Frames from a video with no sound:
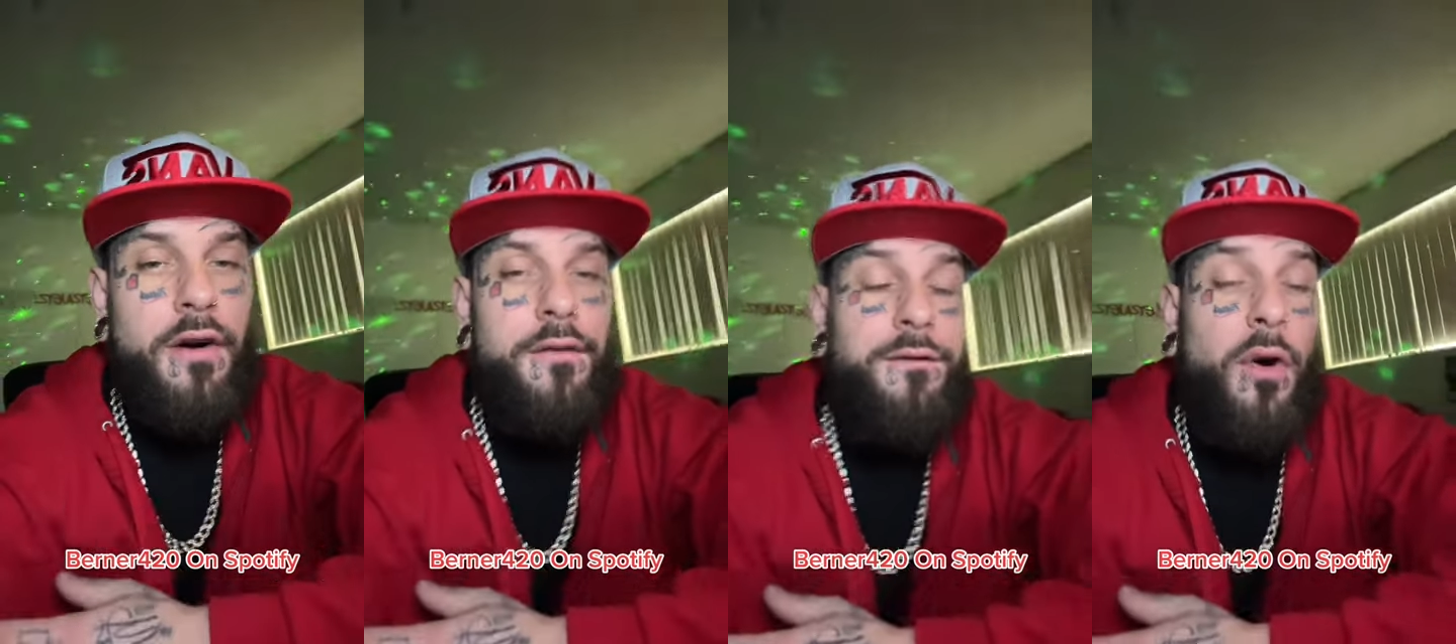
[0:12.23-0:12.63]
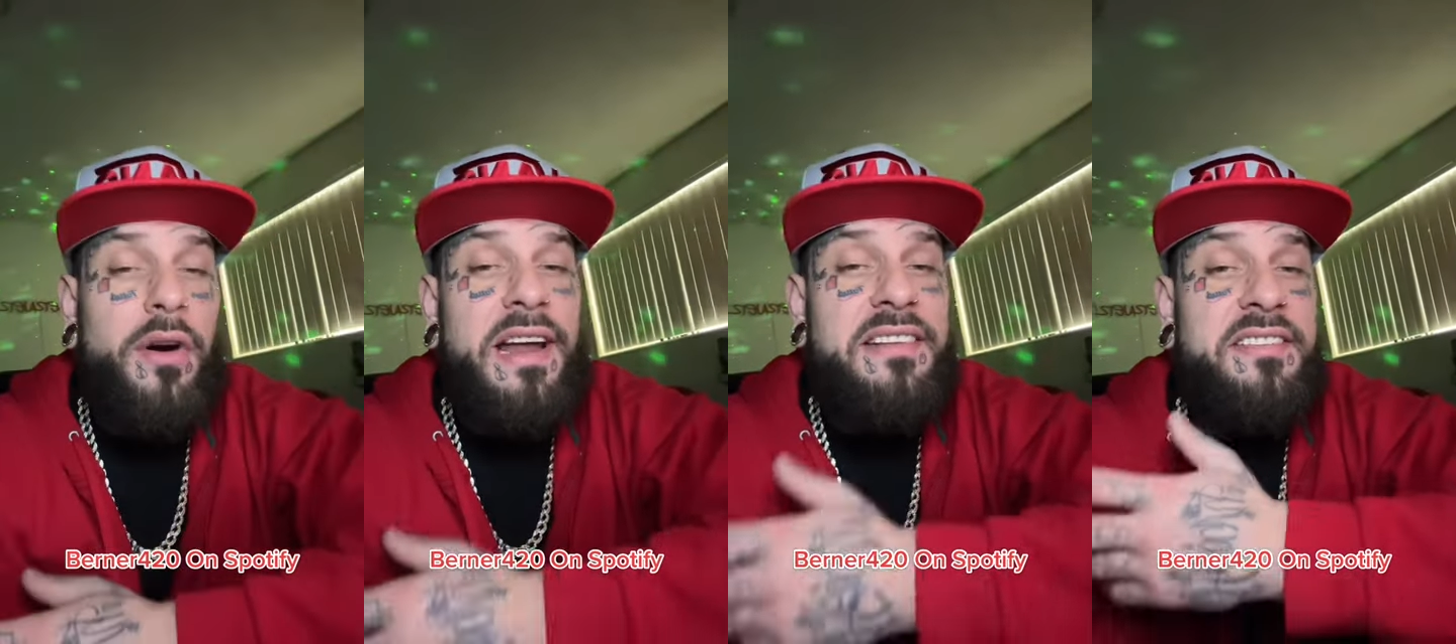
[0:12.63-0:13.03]

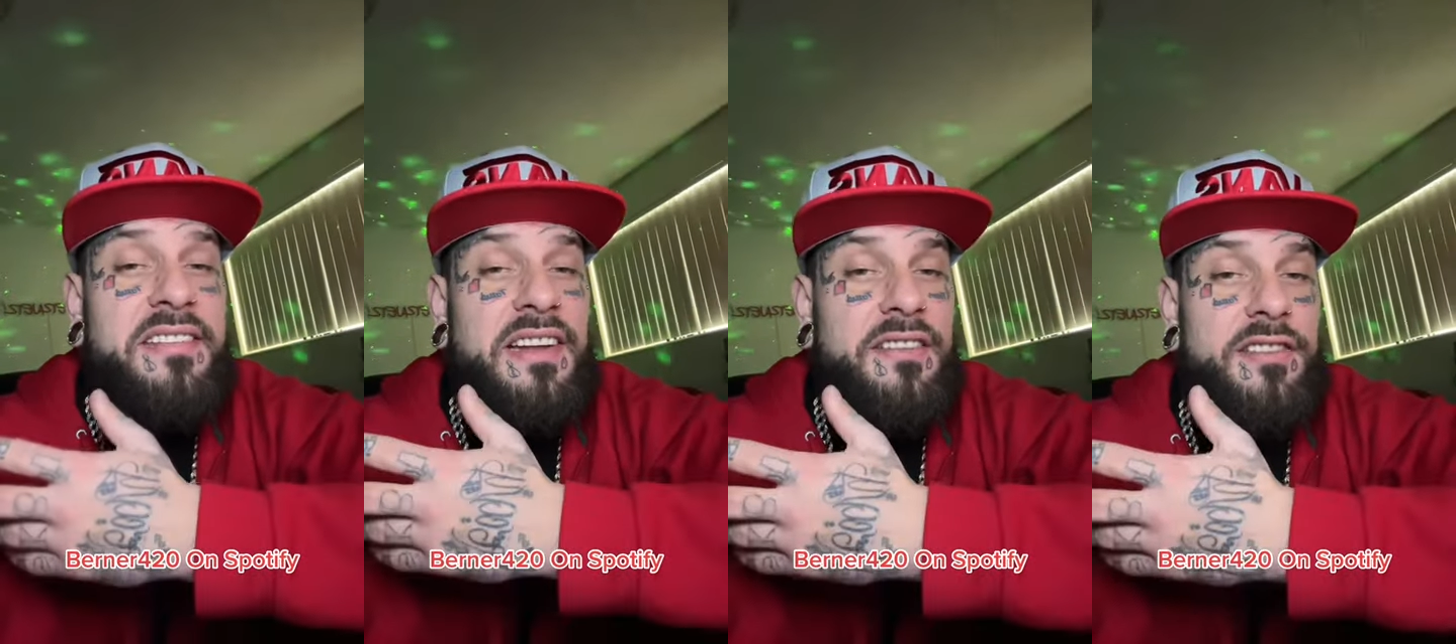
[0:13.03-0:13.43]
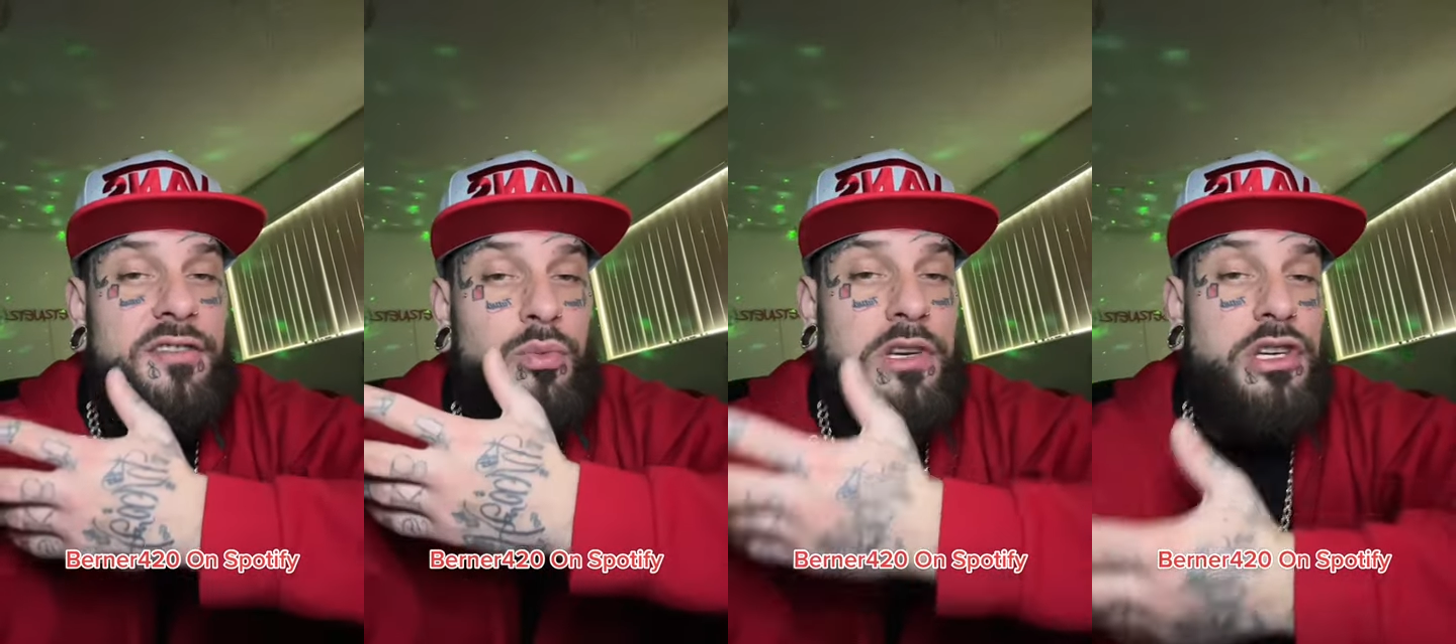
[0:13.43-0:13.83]
For instance,
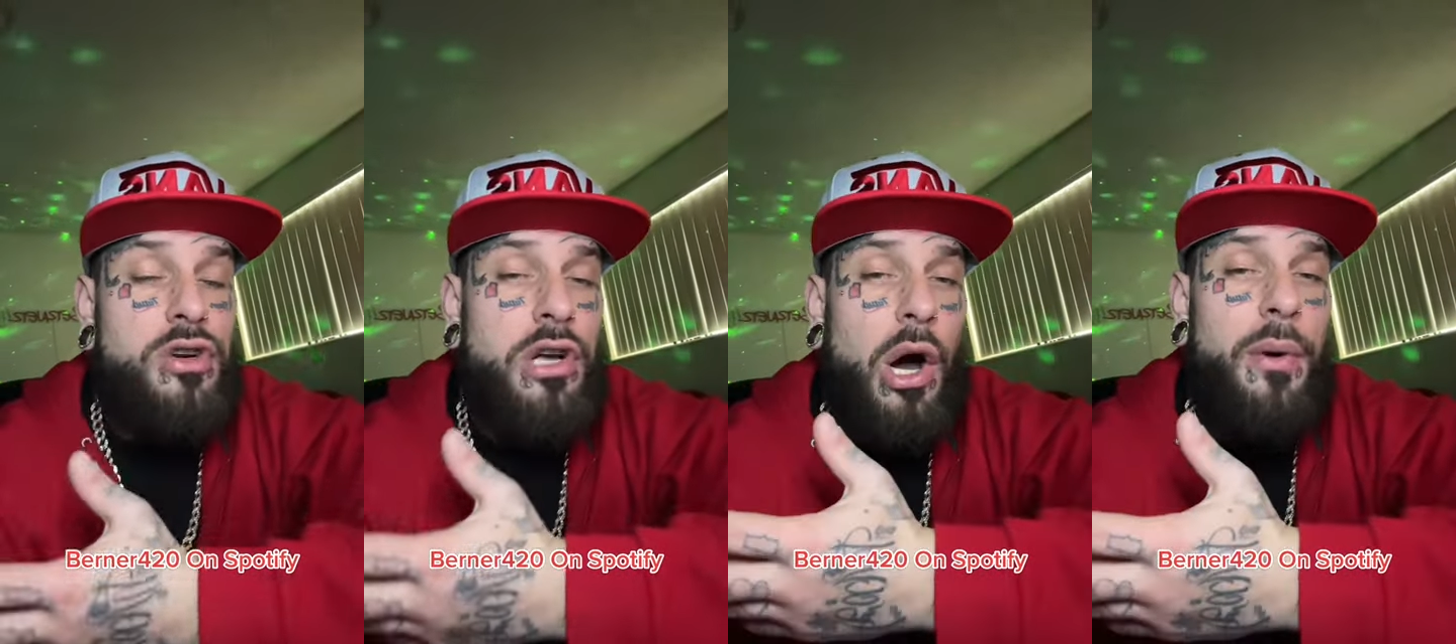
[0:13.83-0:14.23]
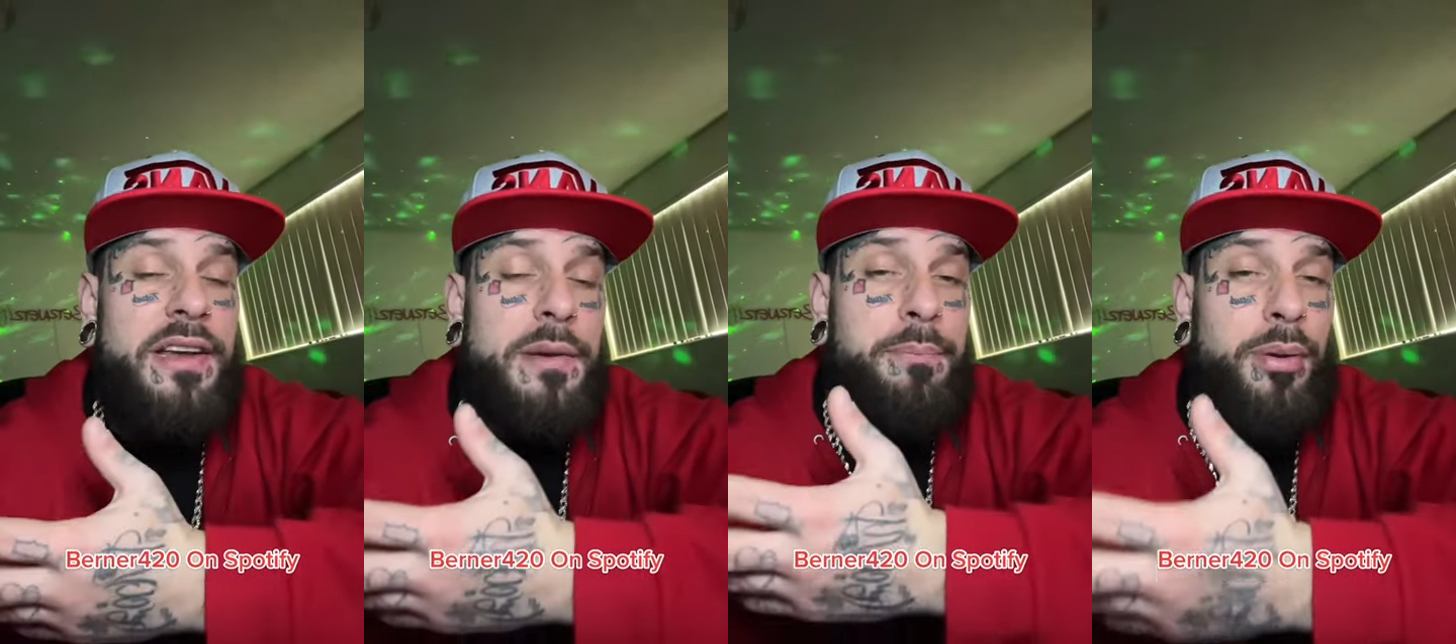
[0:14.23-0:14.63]
when you go
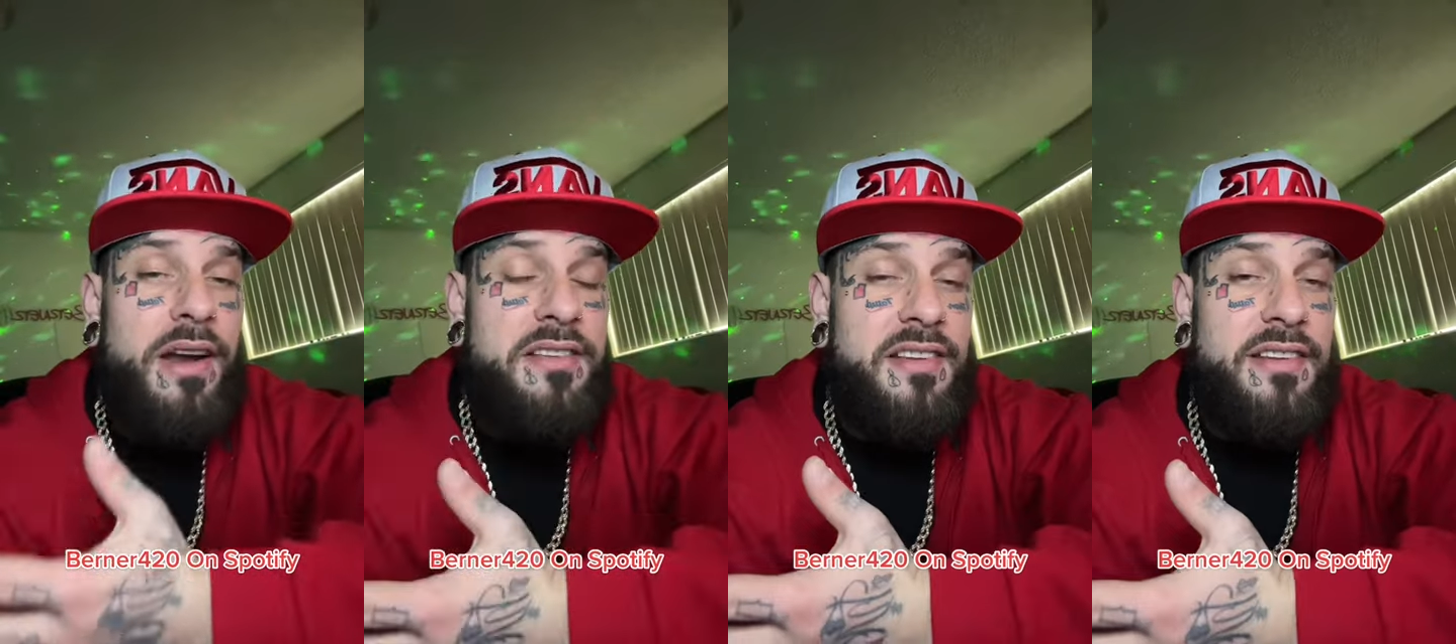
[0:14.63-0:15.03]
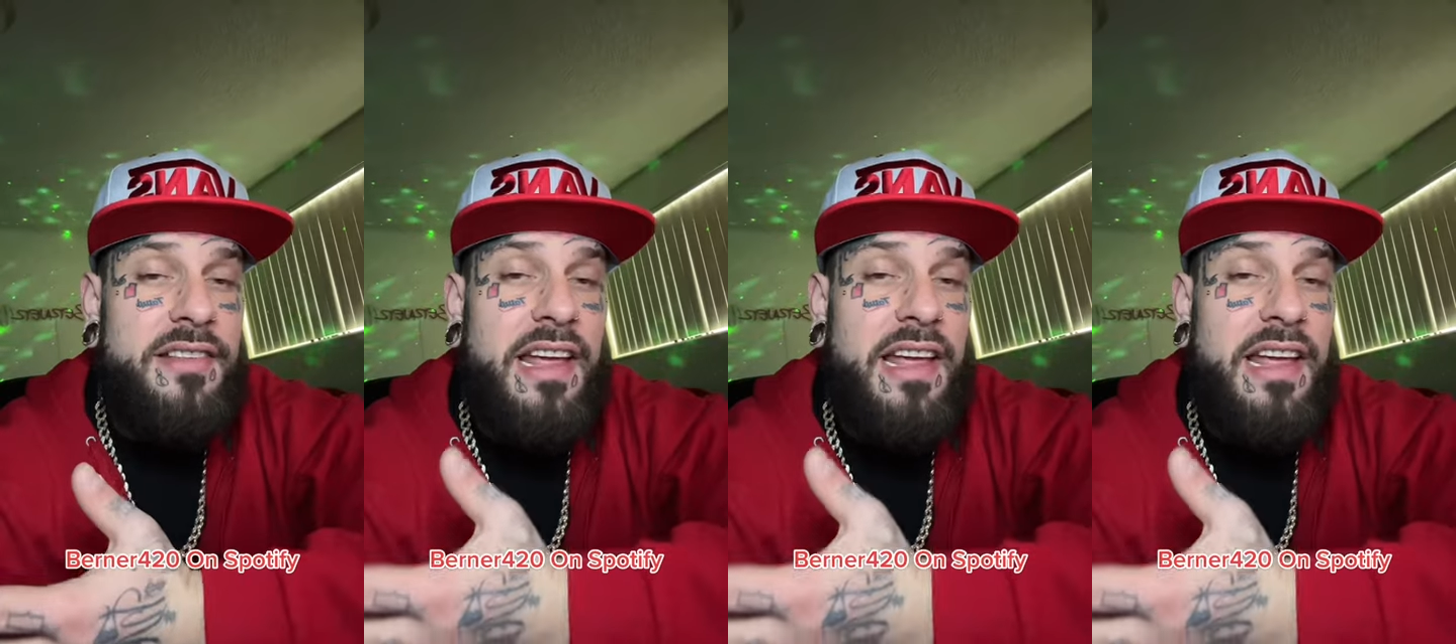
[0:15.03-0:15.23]
into prison,